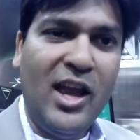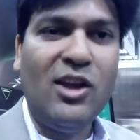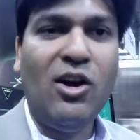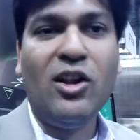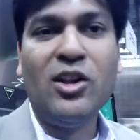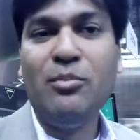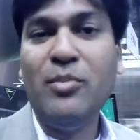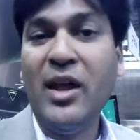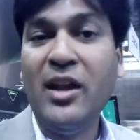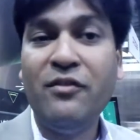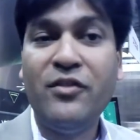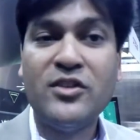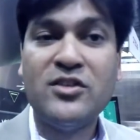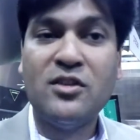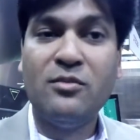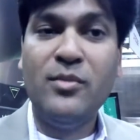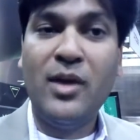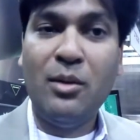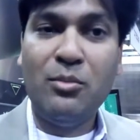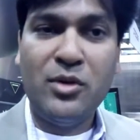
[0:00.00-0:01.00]
and all the
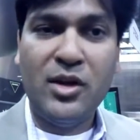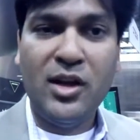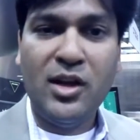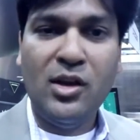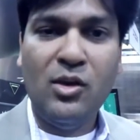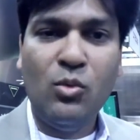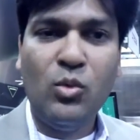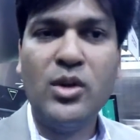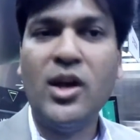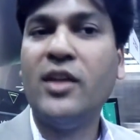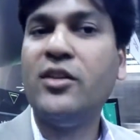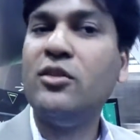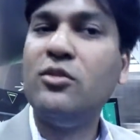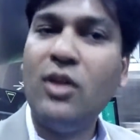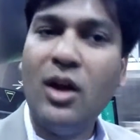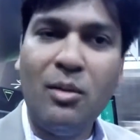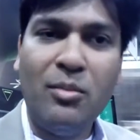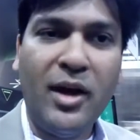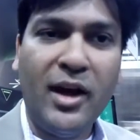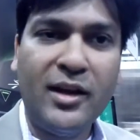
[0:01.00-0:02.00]
benefits of memory without the
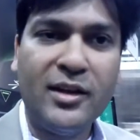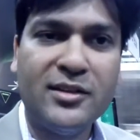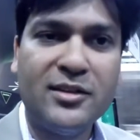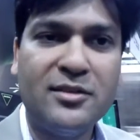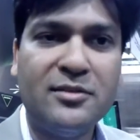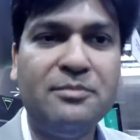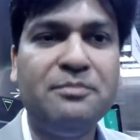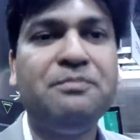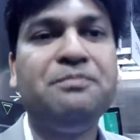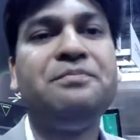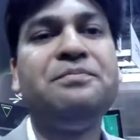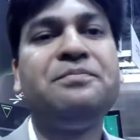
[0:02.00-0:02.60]
drawbacks.